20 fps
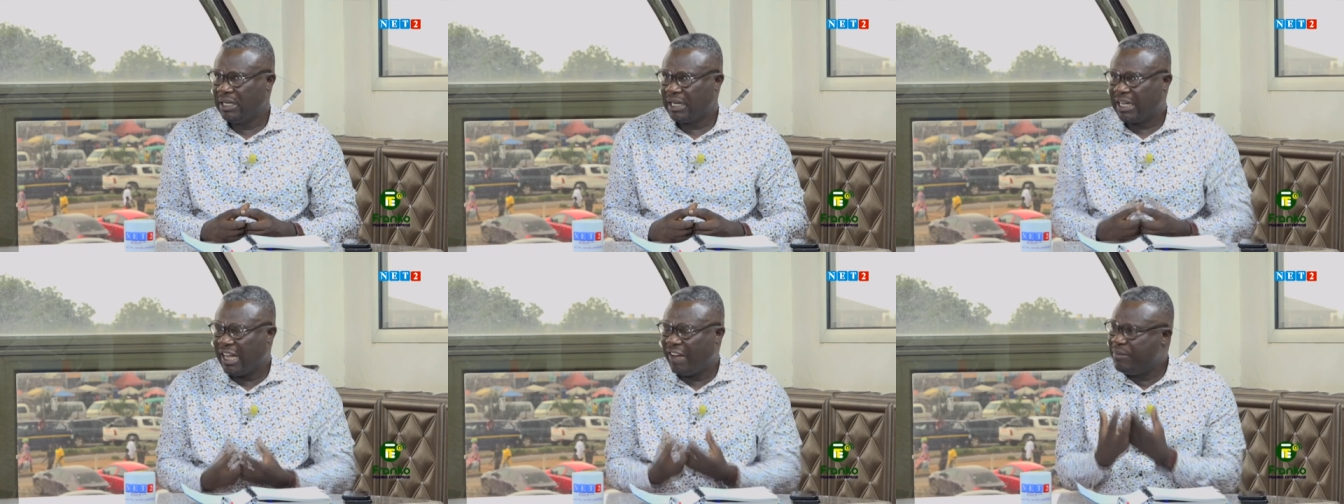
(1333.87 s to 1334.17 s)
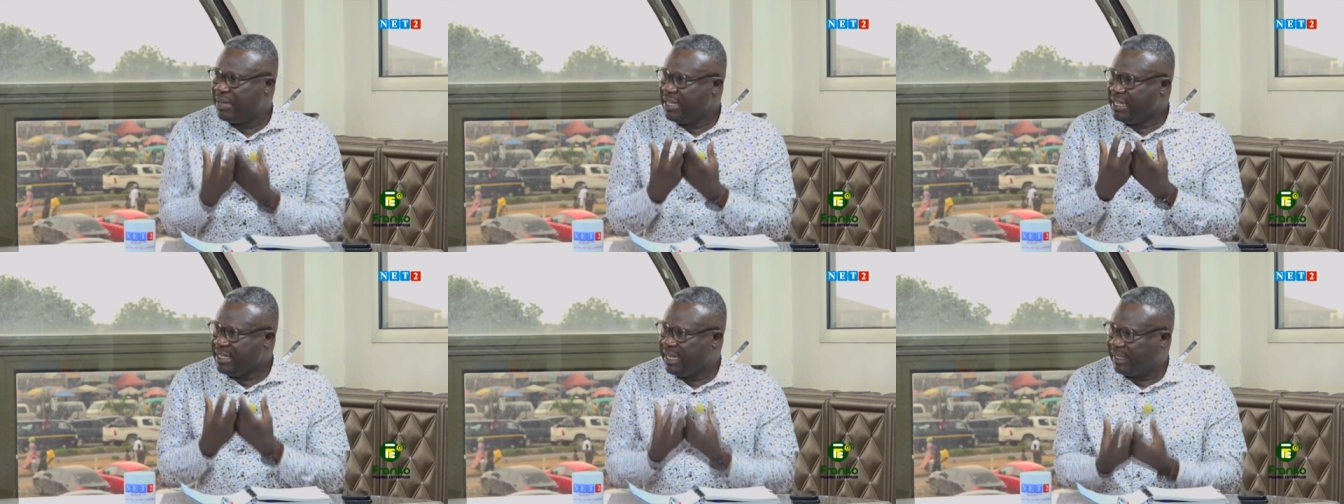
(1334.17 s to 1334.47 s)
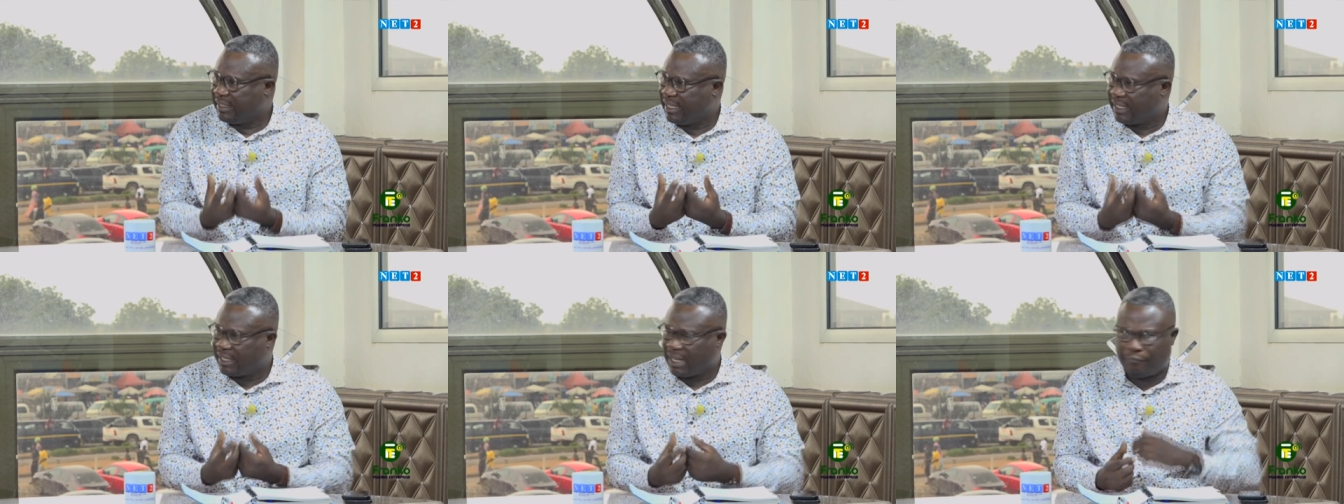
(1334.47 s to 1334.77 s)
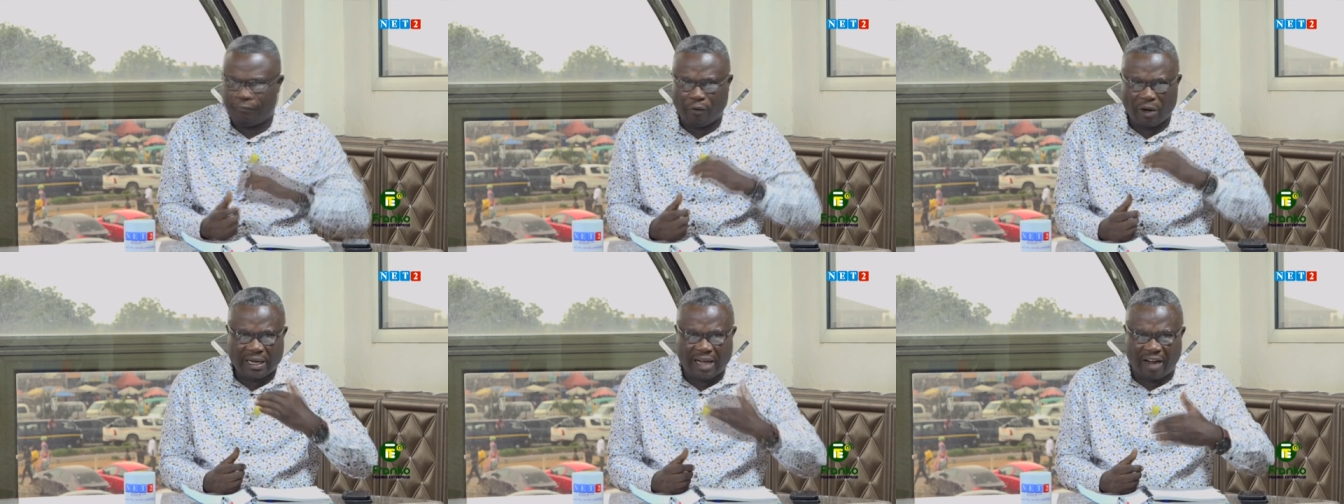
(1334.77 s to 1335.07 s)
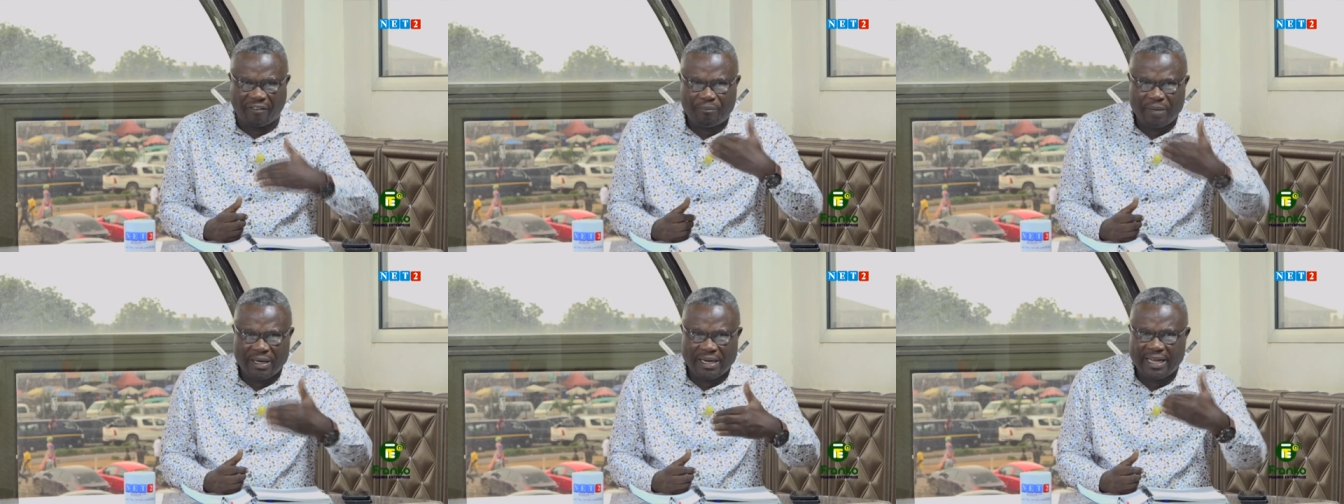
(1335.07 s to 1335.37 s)
Government Yesika for
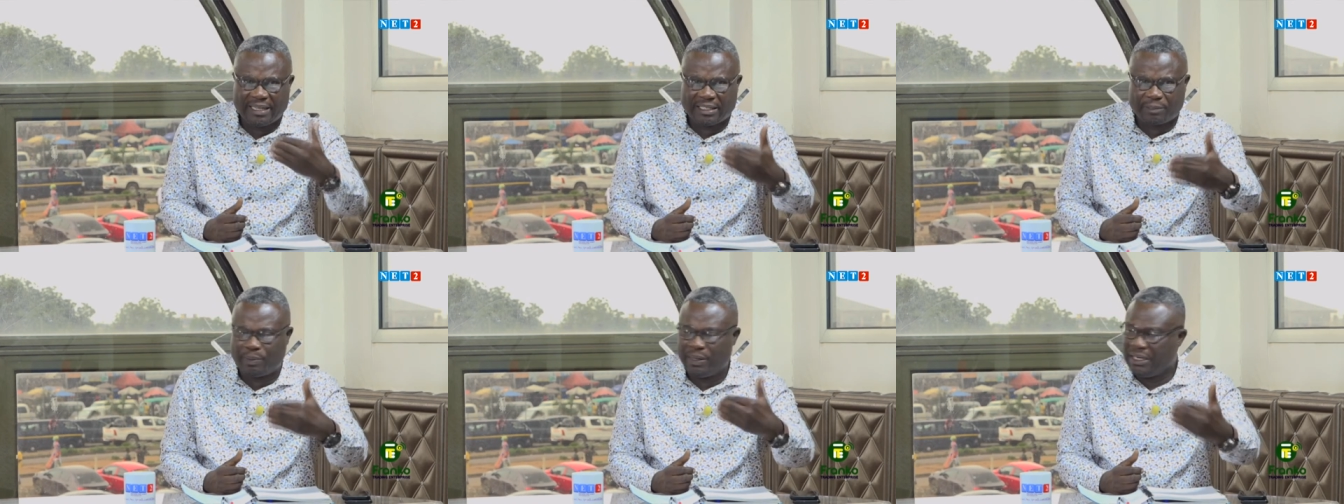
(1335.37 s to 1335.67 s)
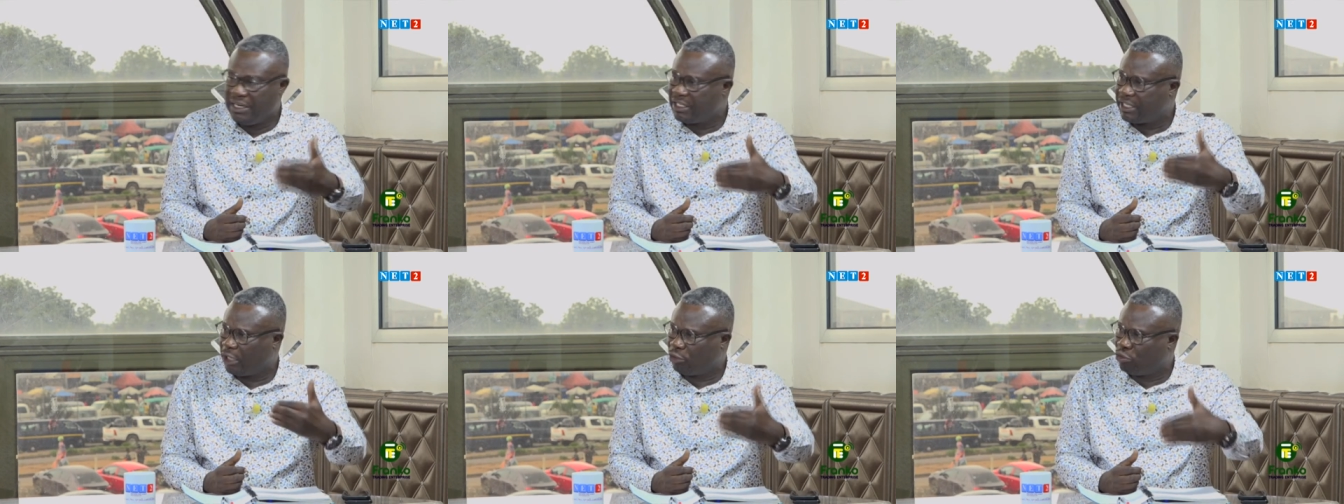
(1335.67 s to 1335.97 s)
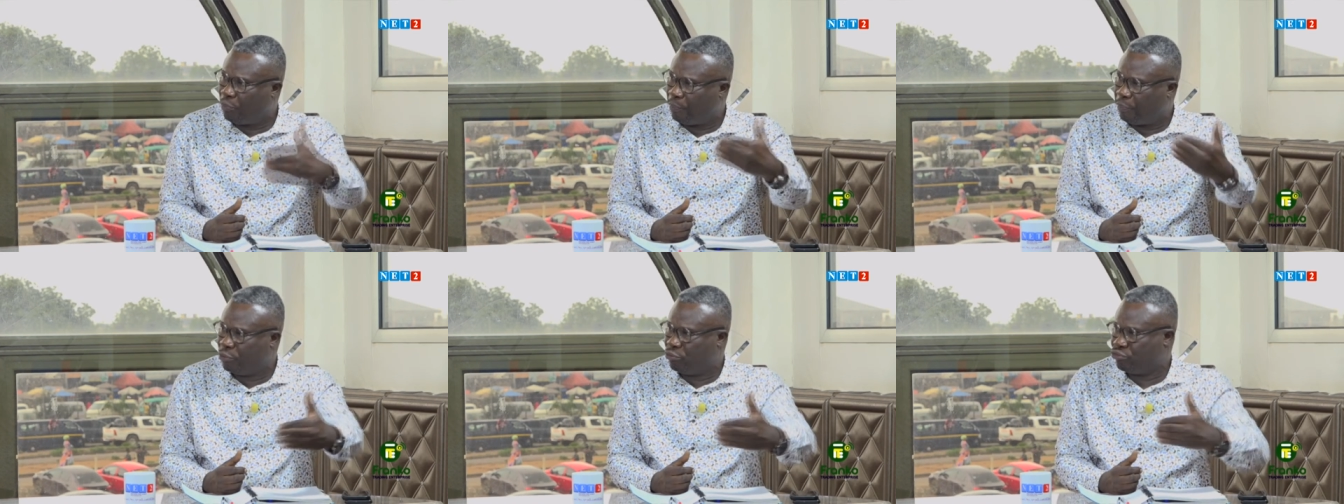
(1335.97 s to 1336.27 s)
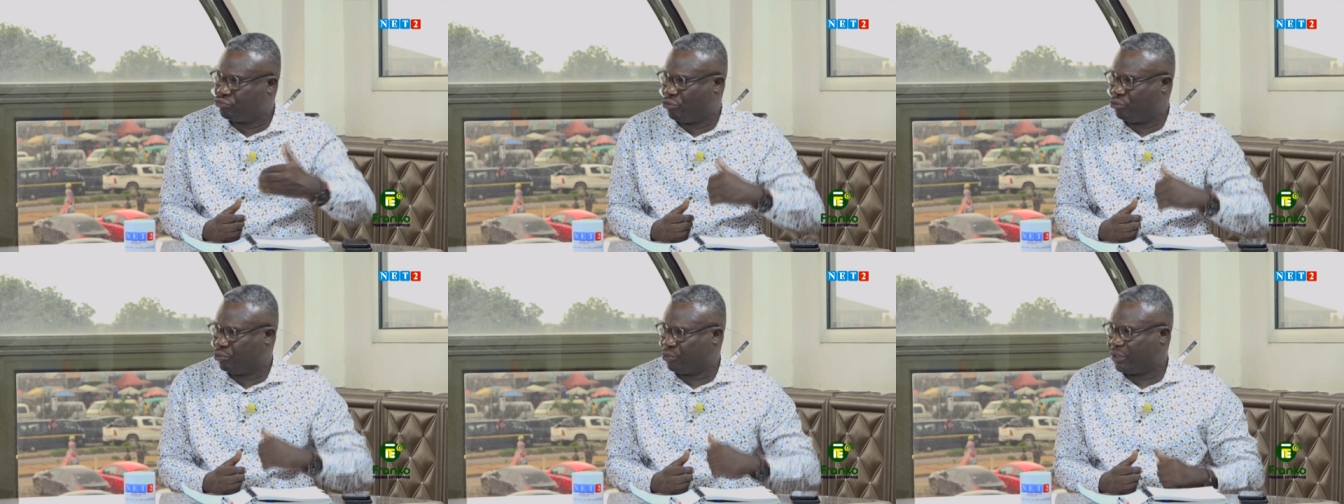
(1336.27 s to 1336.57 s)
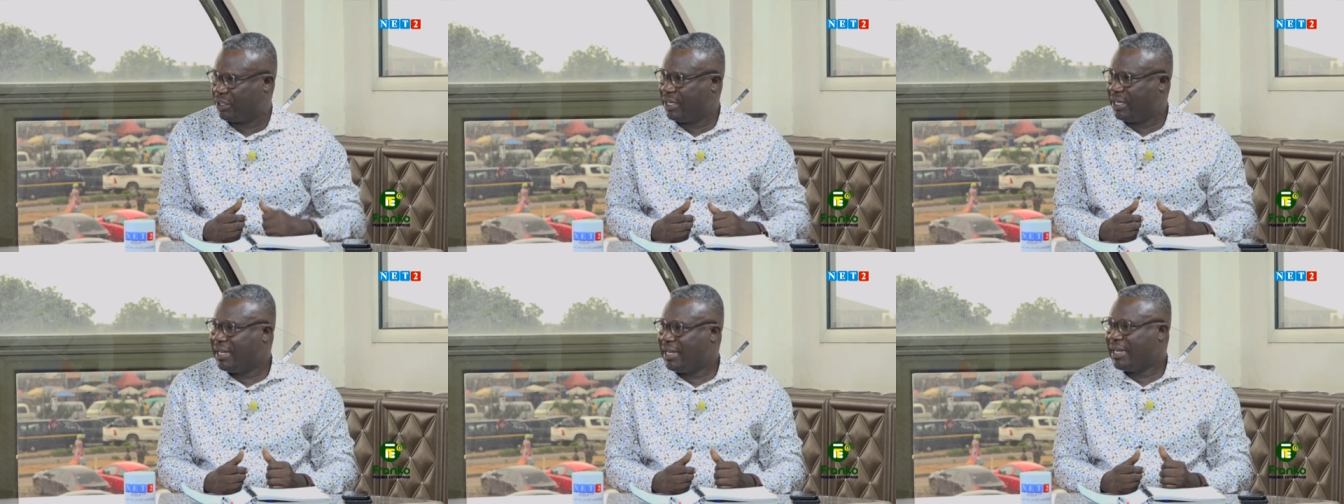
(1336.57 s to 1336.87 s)
government expenditure to build
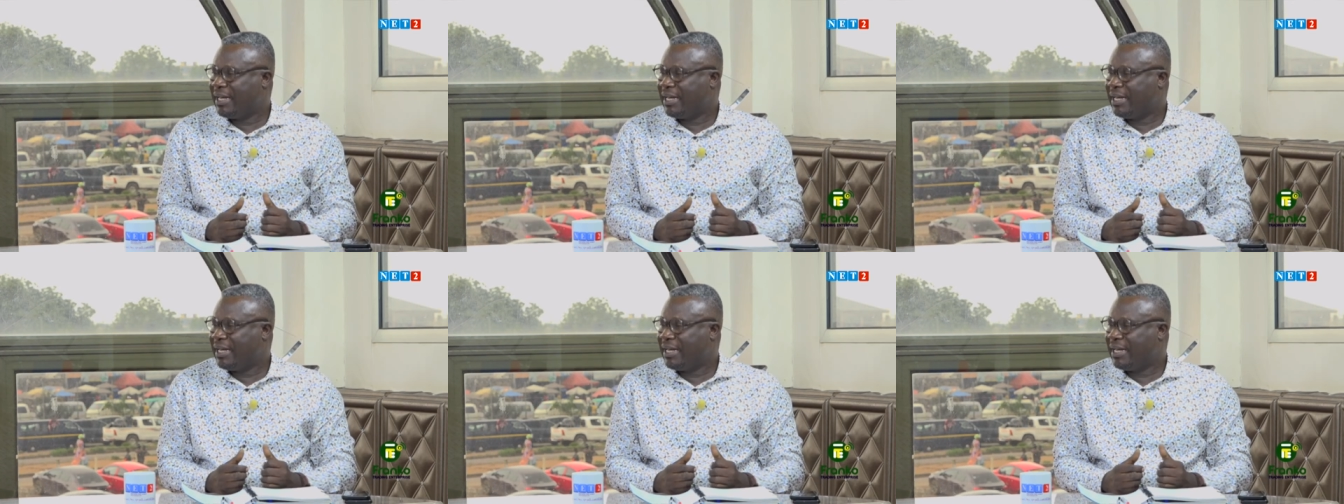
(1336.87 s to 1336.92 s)
roads.